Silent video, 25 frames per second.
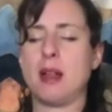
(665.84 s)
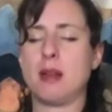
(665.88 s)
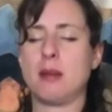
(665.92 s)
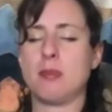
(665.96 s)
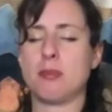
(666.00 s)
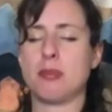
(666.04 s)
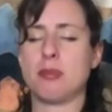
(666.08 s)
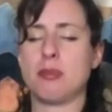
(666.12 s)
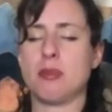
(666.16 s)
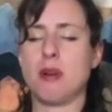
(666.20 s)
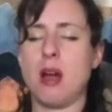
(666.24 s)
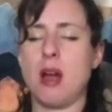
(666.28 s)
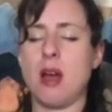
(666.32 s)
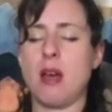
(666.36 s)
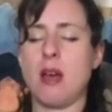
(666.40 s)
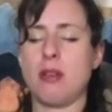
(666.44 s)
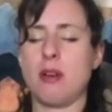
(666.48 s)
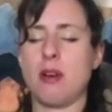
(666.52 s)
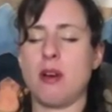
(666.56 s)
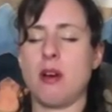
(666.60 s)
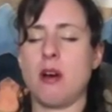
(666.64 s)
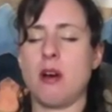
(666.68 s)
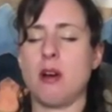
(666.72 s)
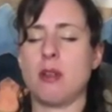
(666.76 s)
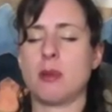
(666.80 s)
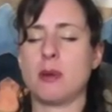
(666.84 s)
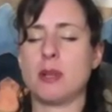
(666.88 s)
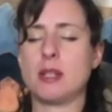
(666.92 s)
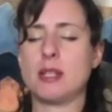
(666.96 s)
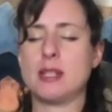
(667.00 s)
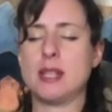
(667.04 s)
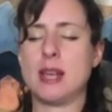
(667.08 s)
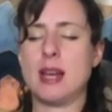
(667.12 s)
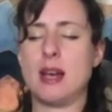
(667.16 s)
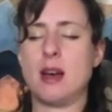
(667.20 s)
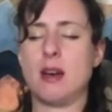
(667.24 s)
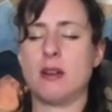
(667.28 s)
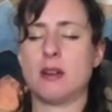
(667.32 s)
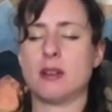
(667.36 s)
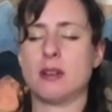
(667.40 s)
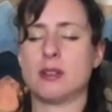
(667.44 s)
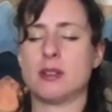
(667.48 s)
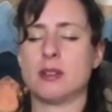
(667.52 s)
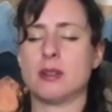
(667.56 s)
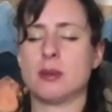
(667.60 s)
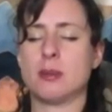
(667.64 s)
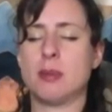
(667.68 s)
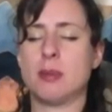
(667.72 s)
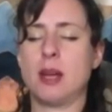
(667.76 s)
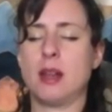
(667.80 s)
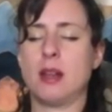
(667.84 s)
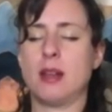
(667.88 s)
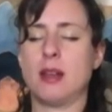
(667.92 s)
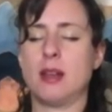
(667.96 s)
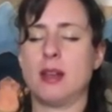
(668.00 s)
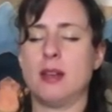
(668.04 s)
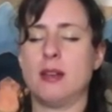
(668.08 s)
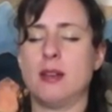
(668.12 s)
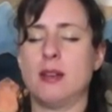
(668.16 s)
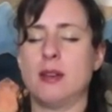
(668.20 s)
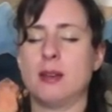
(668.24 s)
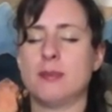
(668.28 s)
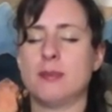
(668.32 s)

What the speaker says: breath all the way down into the belly.